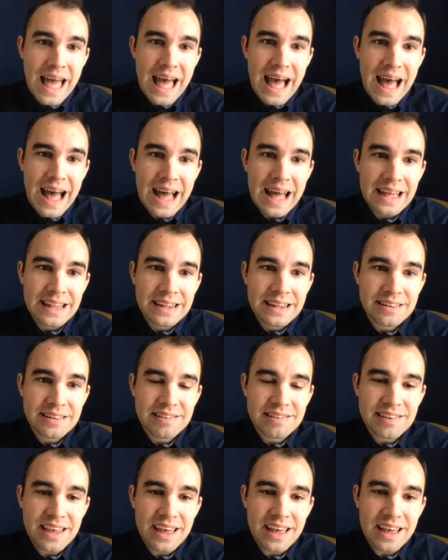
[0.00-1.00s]
And
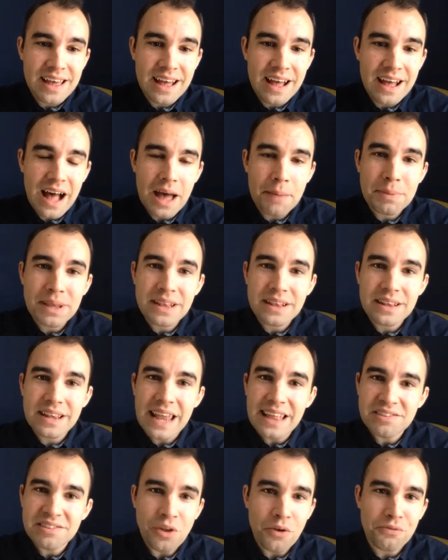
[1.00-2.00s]
I mean,
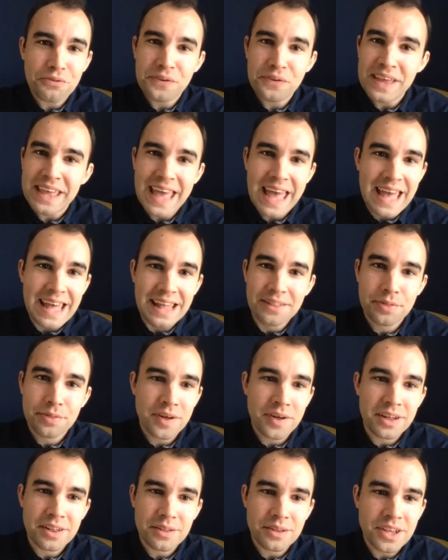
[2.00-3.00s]
let's not forget
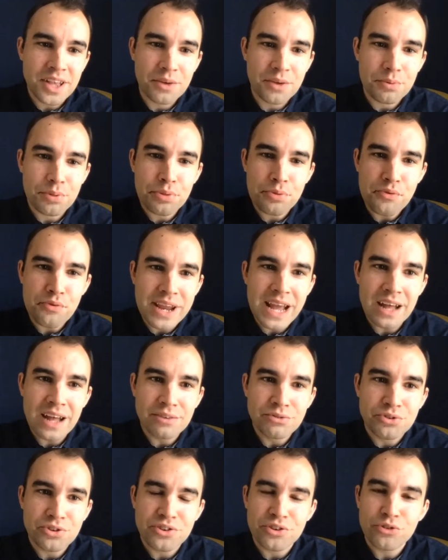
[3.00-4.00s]
that
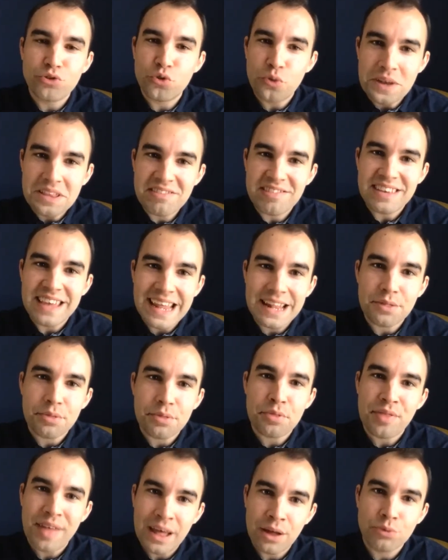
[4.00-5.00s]

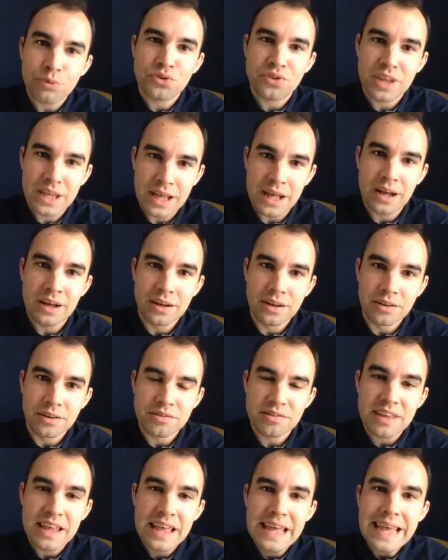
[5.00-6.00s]
328,000
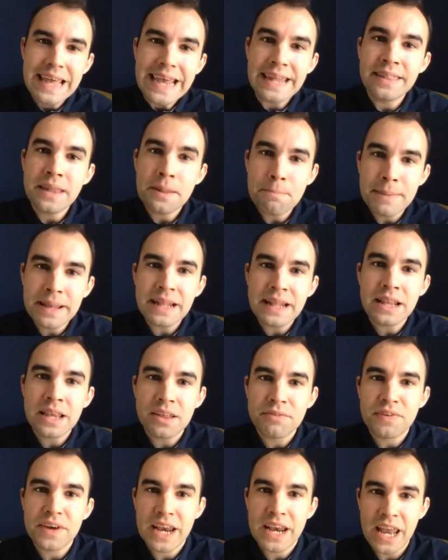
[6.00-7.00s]
cars in the middle of
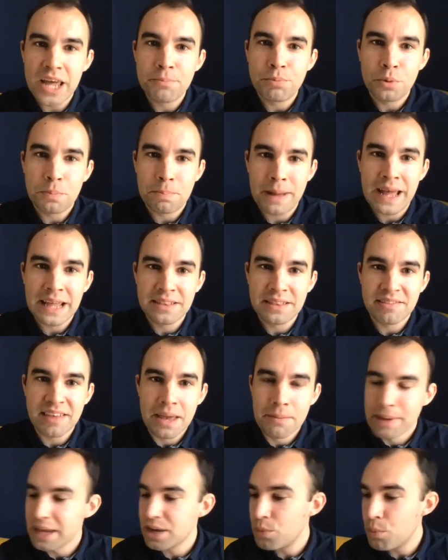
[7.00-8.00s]
a global
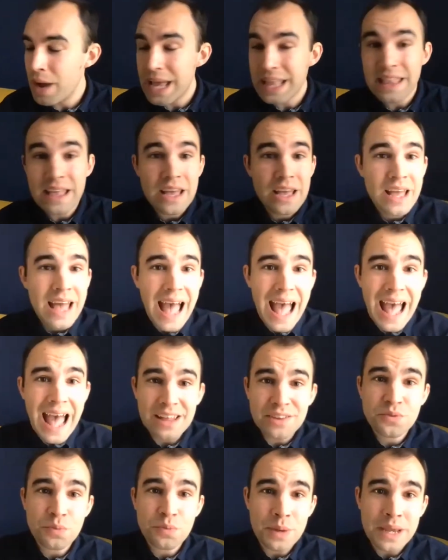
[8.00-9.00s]
pandemic, when,
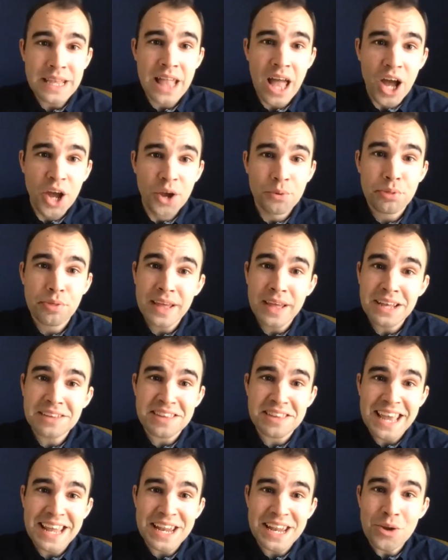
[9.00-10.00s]
as we know, things are
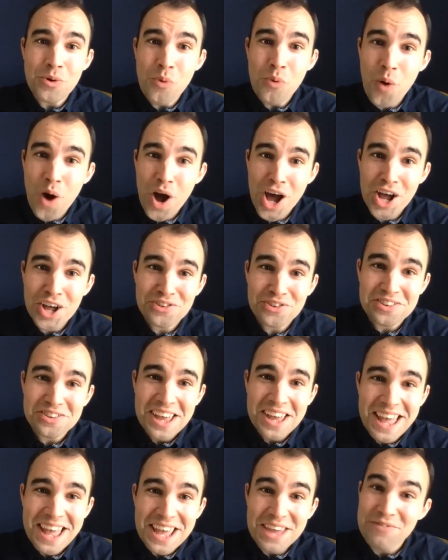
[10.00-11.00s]
getting worse.
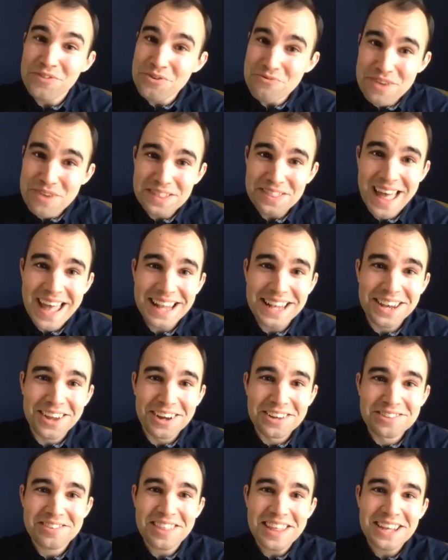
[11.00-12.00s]
If you read the
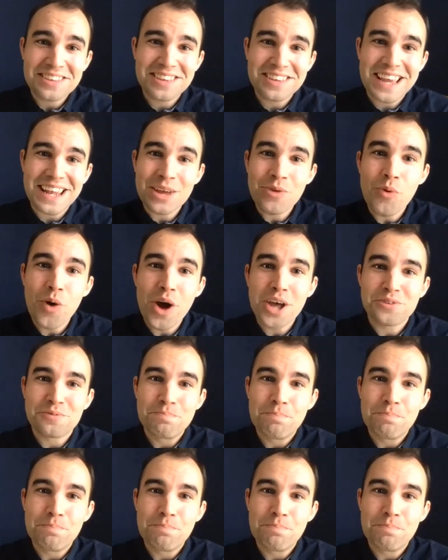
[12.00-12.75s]
headlines, things are getting worse